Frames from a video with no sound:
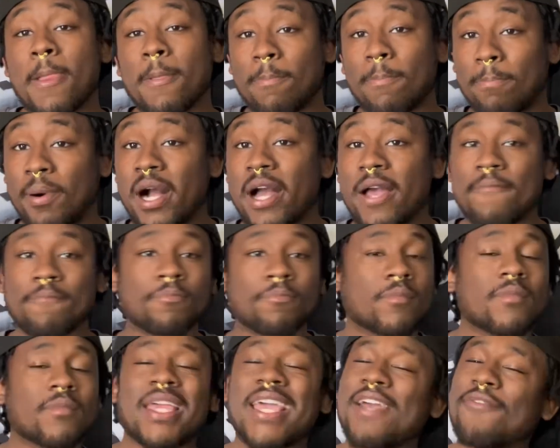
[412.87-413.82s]
But
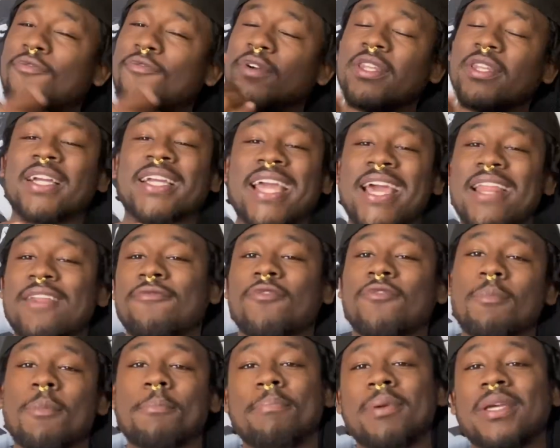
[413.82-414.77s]
if we look at it
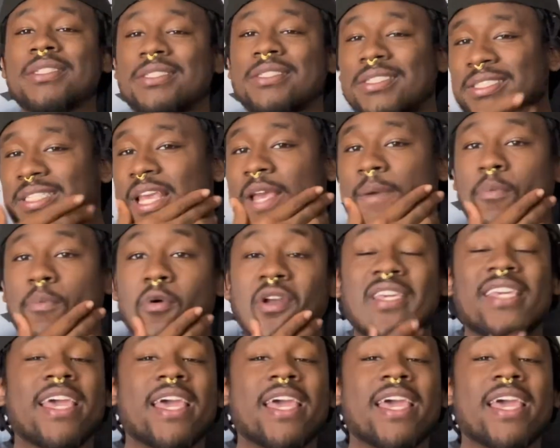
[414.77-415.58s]
from a business standpoint,